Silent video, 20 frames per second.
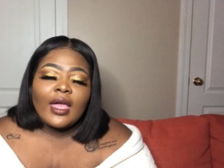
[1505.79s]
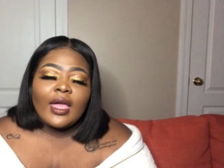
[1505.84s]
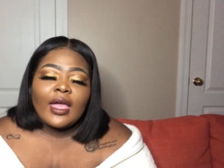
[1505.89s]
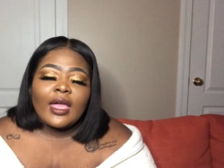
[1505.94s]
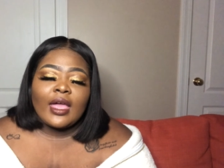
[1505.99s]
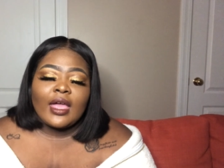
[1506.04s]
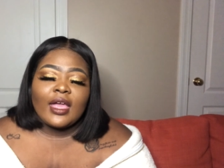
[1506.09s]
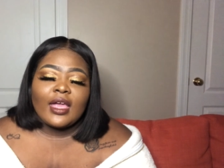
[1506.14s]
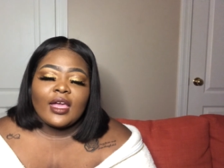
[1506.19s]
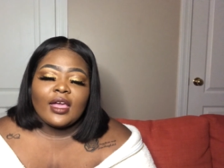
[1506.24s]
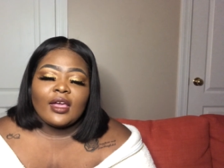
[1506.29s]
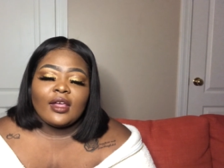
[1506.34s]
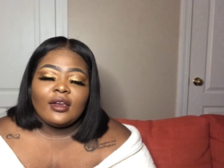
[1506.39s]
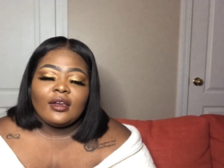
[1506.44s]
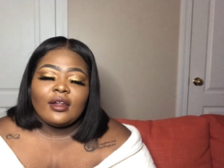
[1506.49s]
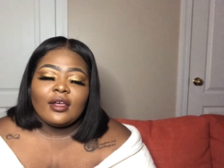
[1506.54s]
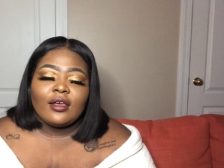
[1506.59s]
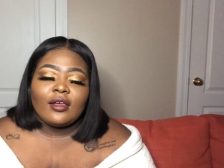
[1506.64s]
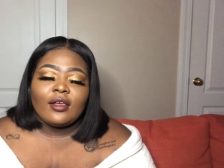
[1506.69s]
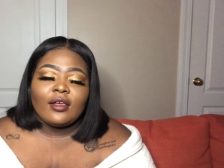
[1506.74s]
And
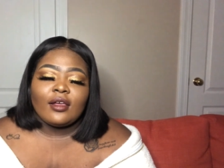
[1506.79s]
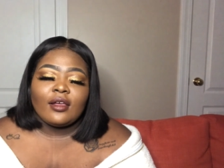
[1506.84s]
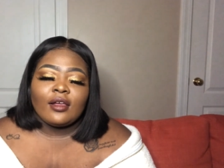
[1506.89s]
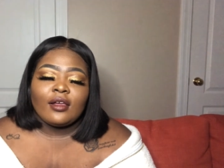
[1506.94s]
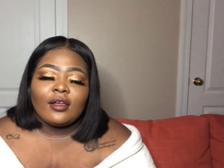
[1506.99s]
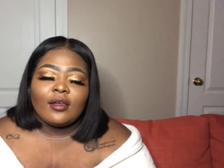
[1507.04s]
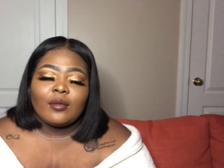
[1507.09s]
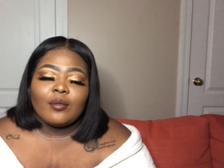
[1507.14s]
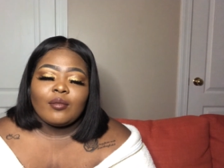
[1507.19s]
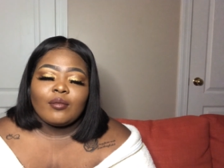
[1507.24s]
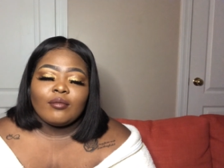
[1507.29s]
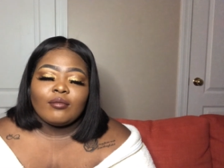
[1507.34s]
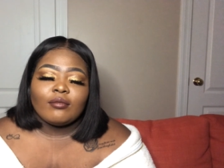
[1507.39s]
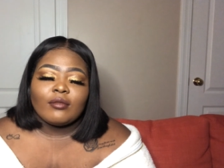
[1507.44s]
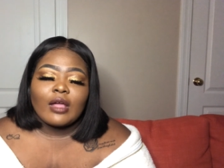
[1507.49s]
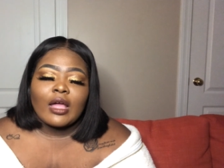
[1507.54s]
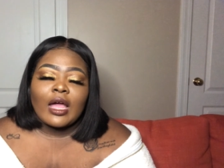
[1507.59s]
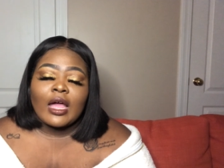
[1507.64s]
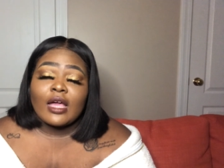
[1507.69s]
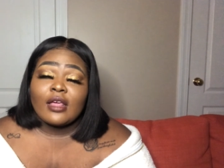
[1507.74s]

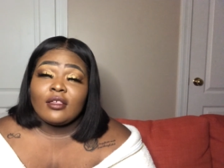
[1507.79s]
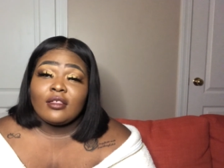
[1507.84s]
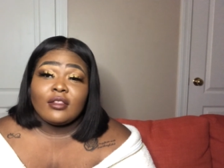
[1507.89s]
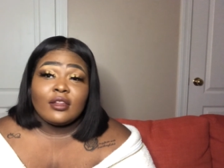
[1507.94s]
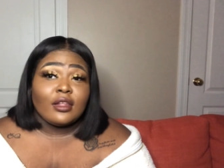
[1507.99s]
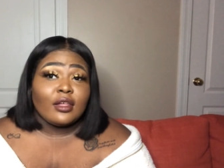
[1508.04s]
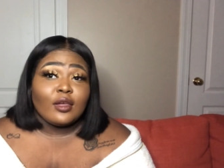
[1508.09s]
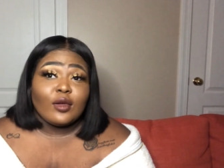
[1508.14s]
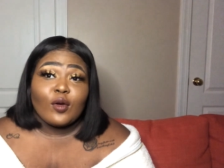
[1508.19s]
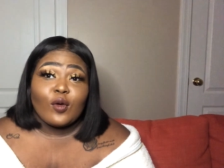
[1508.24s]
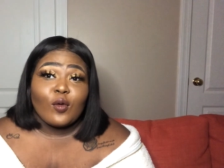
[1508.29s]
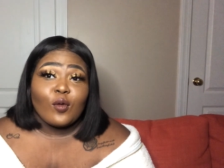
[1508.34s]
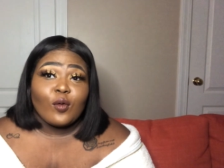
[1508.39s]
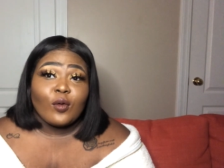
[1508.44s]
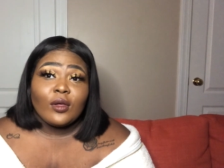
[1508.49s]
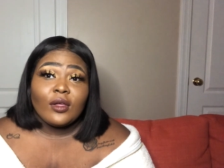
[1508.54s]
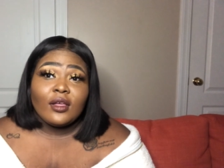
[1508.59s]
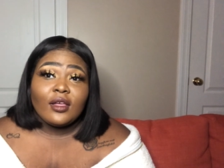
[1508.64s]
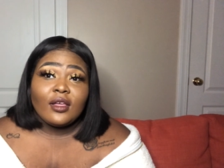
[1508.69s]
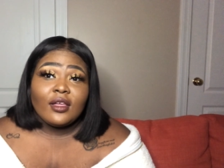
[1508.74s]
I still
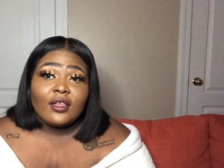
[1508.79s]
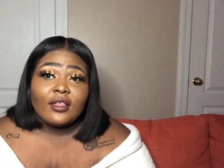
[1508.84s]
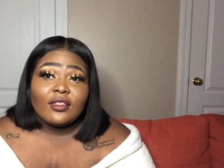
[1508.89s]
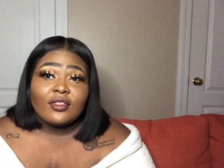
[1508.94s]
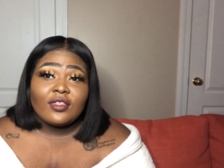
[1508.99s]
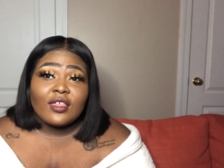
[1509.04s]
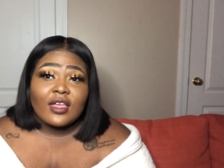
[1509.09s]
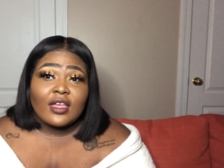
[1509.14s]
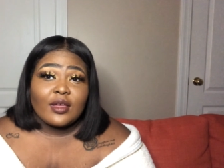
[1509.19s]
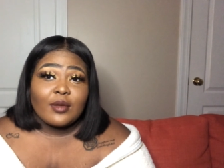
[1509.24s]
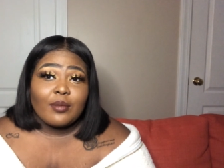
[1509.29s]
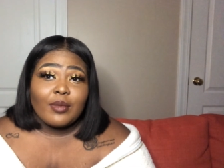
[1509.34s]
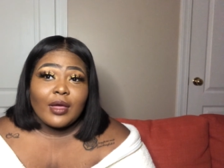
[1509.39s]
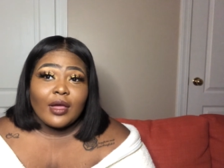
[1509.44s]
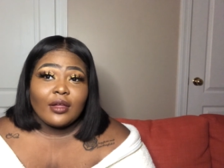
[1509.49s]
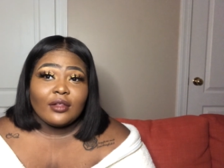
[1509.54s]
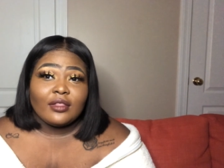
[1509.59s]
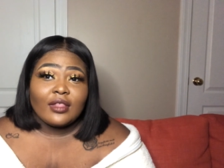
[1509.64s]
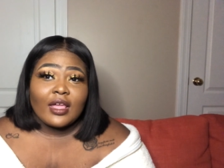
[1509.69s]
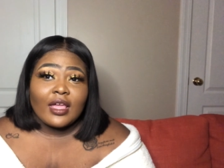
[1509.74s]
think
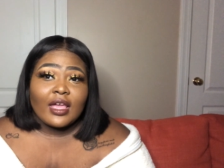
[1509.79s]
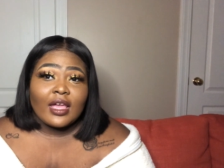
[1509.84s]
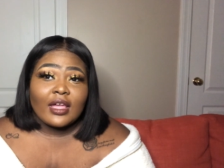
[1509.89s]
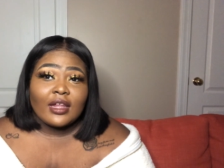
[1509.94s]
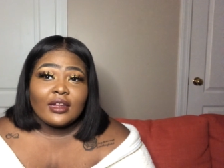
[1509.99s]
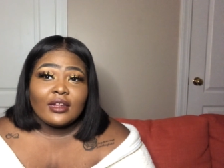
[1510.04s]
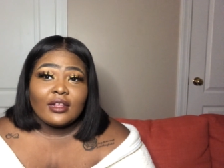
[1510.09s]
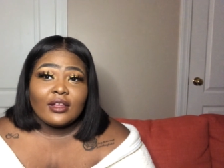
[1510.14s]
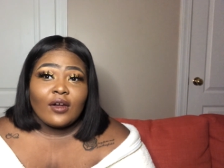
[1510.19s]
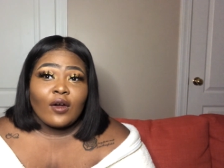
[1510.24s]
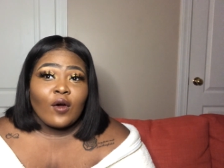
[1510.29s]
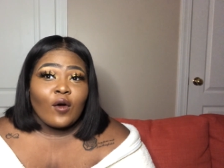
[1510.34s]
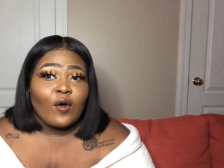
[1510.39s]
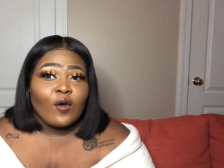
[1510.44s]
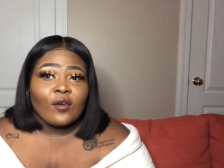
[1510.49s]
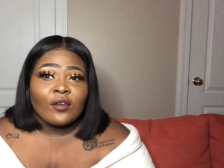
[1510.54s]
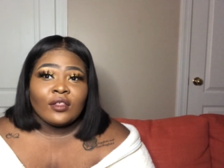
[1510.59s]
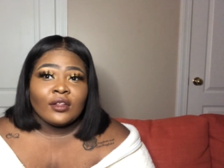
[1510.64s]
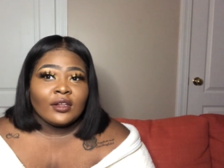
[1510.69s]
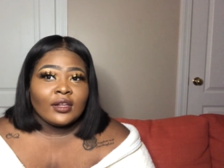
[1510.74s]
about that
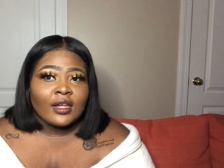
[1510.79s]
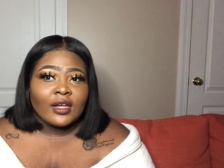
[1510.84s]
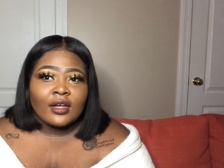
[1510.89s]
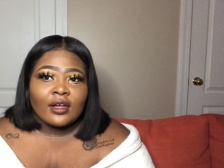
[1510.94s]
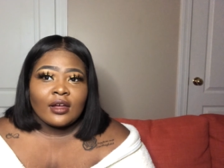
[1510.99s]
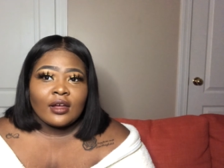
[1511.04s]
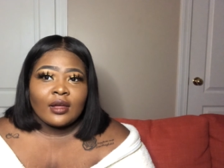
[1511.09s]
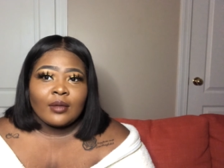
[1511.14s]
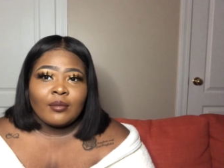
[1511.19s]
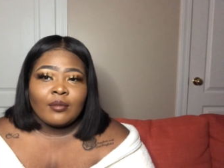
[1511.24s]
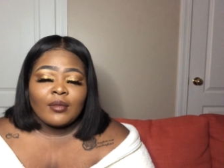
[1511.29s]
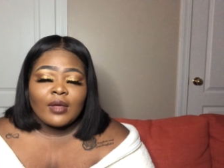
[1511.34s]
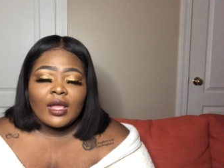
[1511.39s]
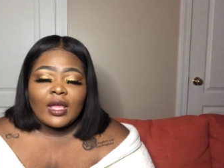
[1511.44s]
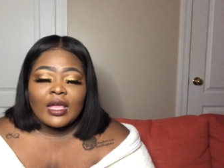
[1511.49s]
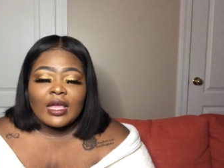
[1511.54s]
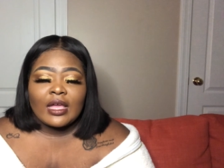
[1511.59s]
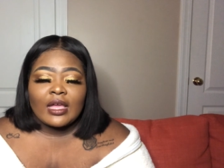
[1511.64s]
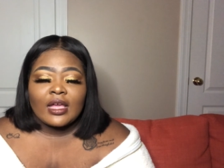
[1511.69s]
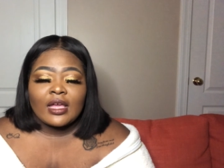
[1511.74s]
all the time,
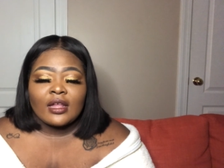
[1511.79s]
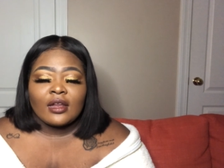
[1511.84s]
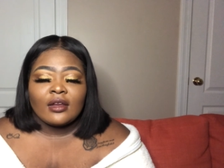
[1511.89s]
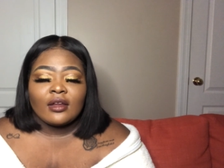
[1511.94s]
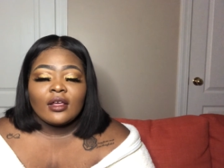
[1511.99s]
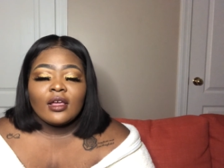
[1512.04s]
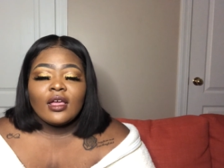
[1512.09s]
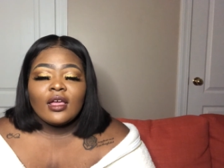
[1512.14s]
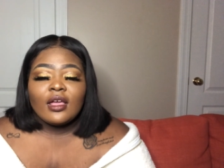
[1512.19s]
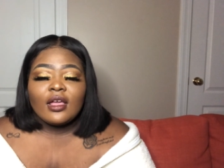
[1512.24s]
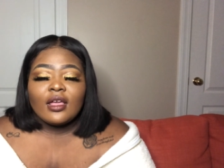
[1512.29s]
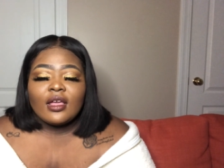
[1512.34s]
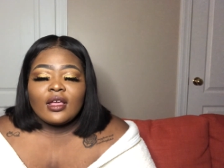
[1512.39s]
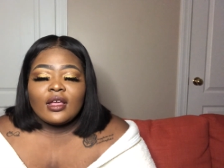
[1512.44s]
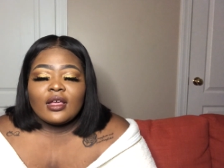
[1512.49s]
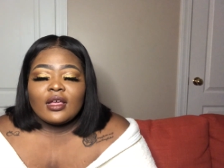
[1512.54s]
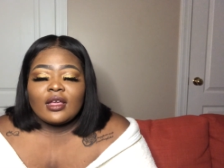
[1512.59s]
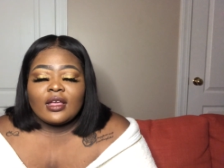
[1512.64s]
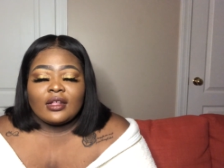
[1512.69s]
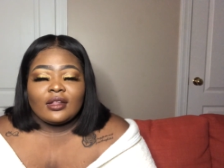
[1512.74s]
and
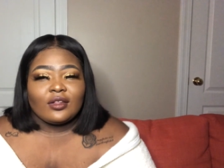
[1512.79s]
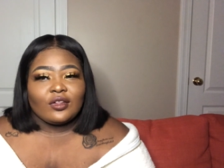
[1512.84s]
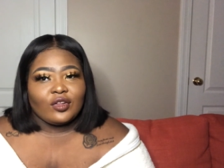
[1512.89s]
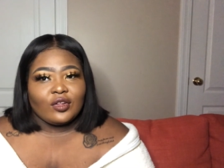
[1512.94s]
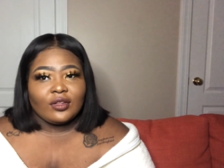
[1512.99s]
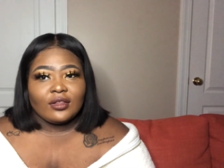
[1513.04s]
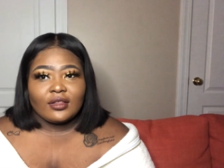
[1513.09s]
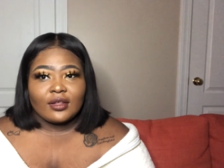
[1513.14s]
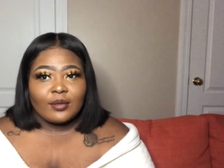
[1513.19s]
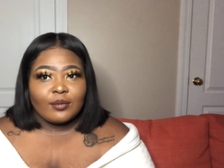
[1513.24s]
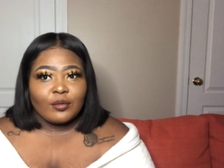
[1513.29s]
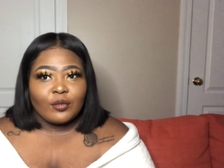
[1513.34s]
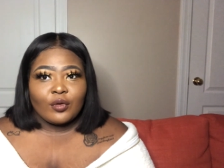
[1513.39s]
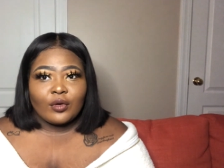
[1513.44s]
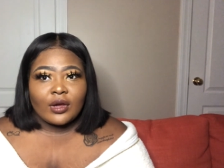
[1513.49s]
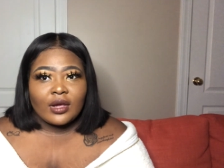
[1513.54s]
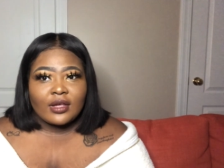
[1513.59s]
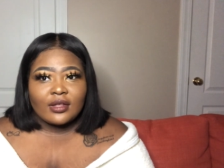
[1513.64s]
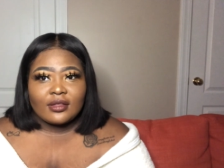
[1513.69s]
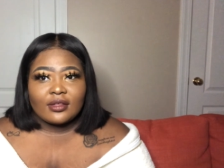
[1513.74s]
it's just something
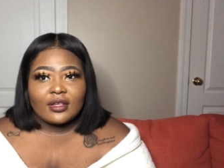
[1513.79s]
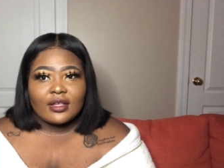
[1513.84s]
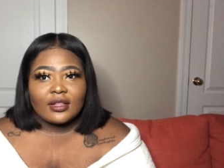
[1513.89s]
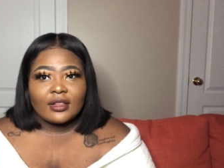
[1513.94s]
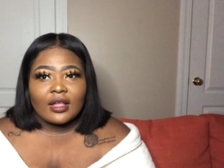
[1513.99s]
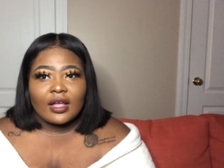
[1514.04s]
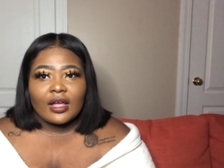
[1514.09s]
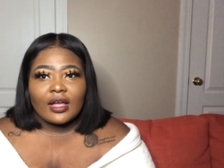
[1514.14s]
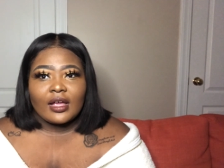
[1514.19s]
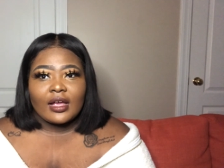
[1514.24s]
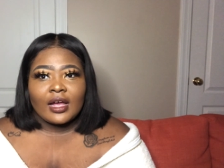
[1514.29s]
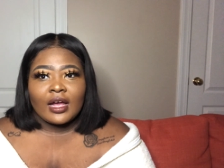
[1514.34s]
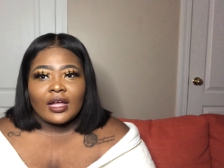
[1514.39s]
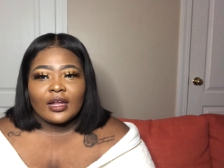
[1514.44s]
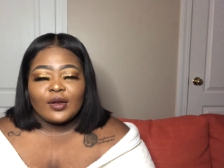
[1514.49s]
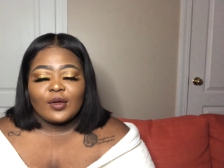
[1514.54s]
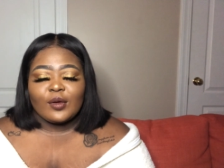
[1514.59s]
crazy. Like, I